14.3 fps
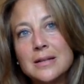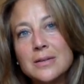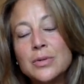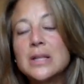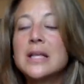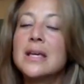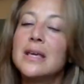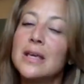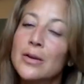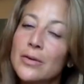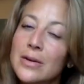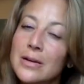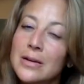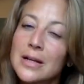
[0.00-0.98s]
really
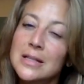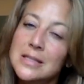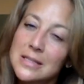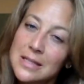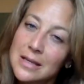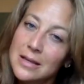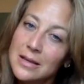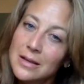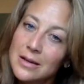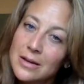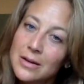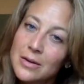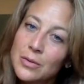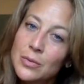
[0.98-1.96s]
hear it and see
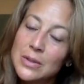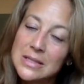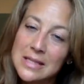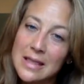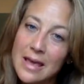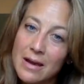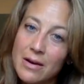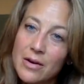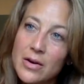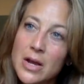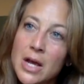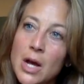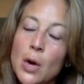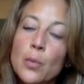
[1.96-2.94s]
what's there,
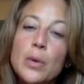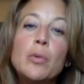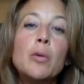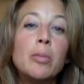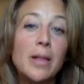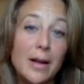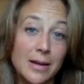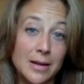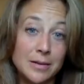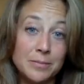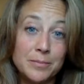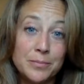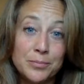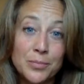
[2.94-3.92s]
we will block it.
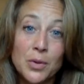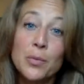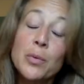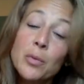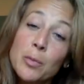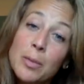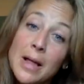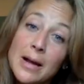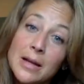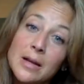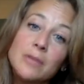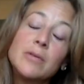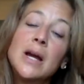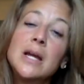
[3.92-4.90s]
We will block
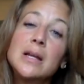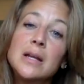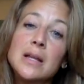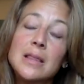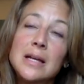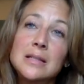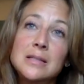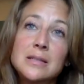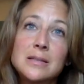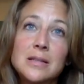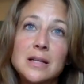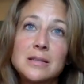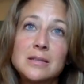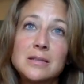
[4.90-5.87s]
it, right? And
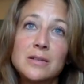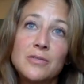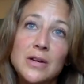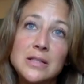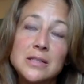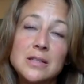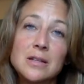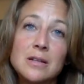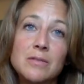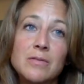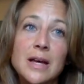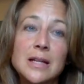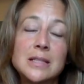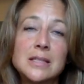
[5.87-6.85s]
that's defensive.
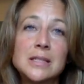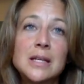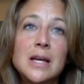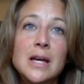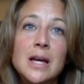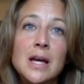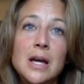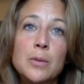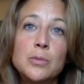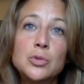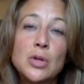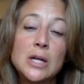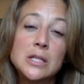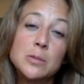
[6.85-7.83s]
That's
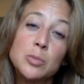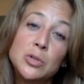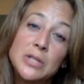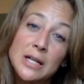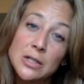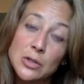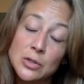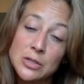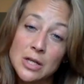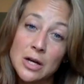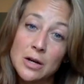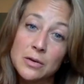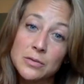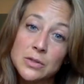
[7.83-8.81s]
trying to protect
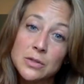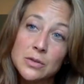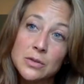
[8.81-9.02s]
ourselves